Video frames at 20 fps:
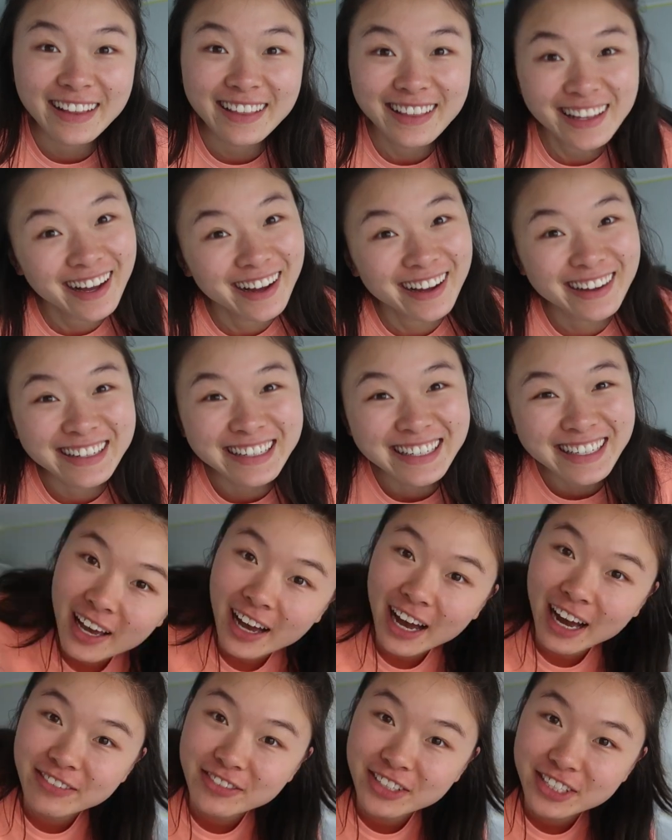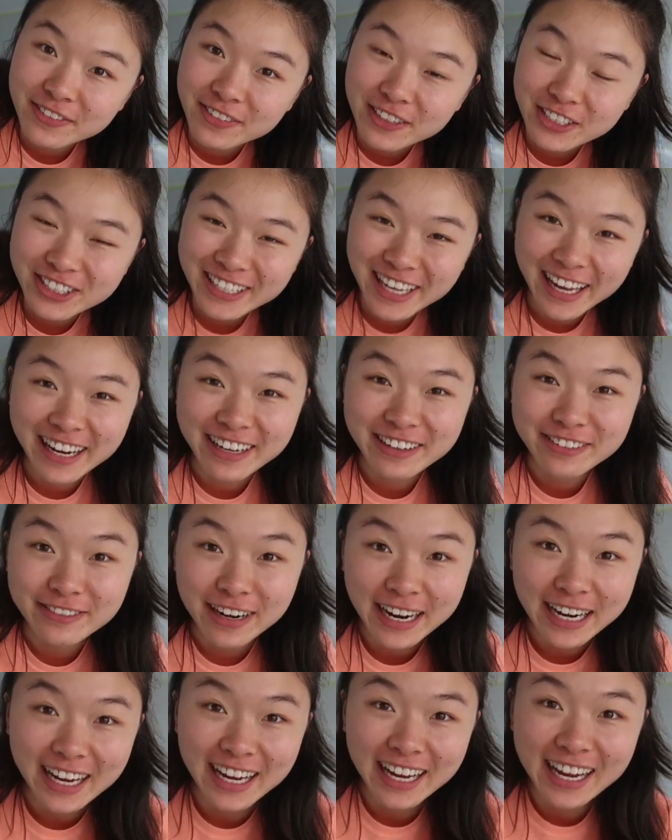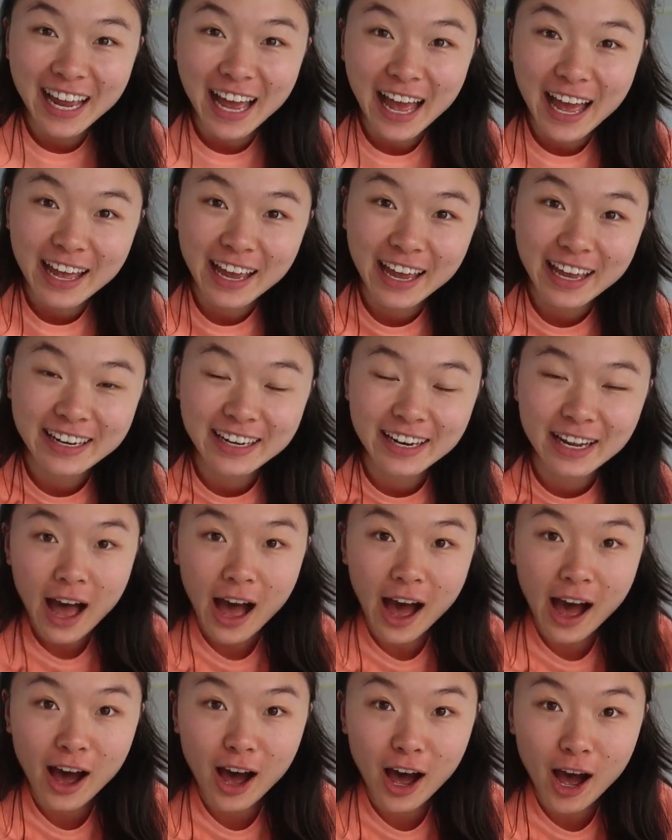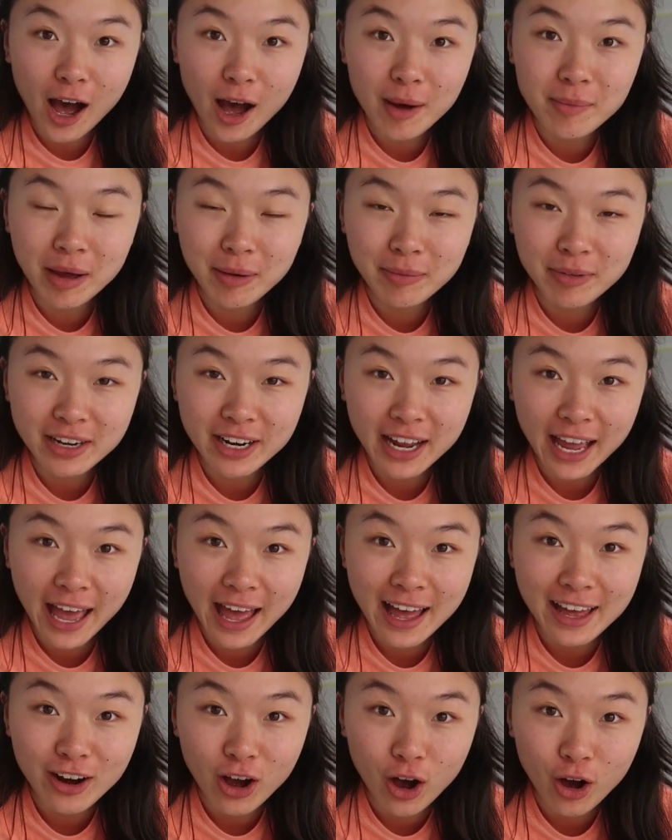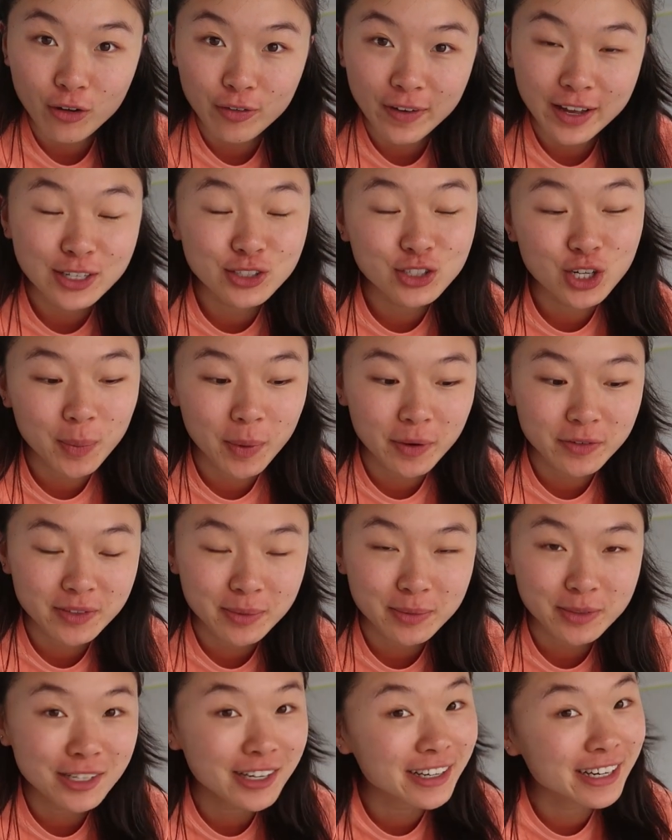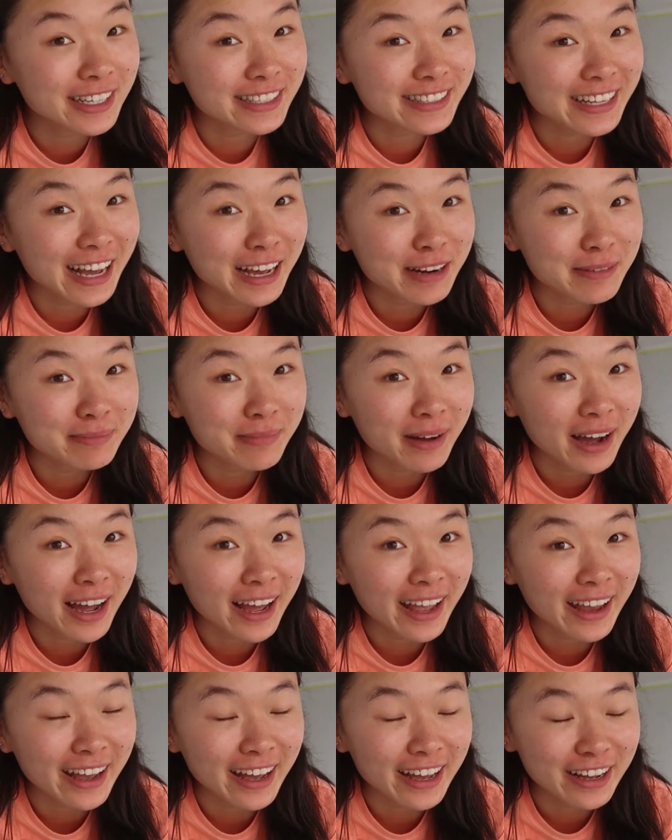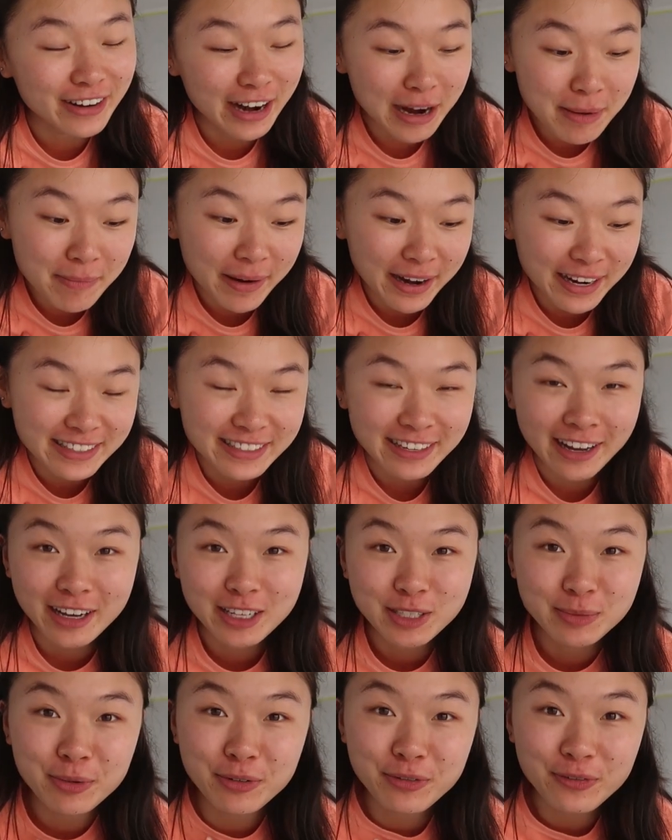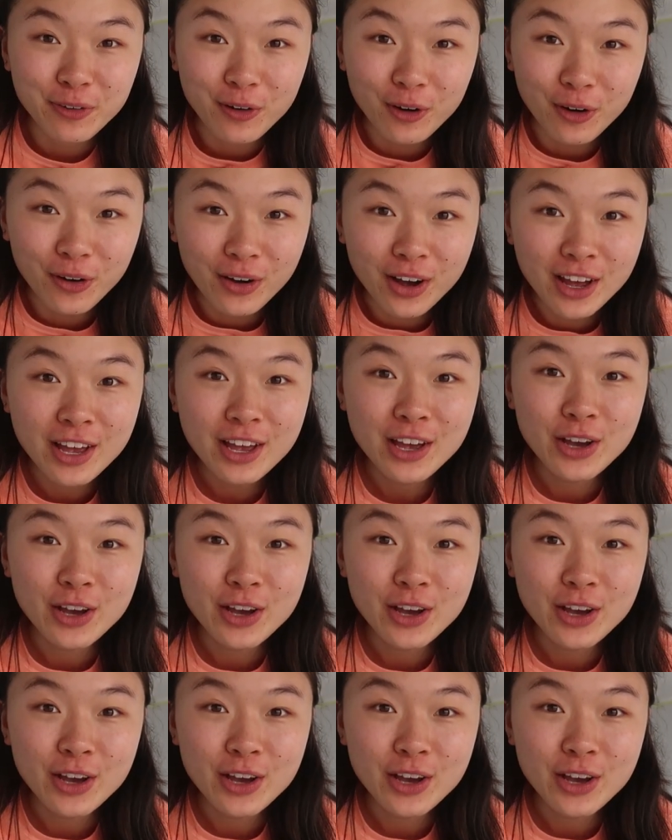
hello. I've just finished getting ready and I'm going to head off and drop off some donuts at my grandparents' house before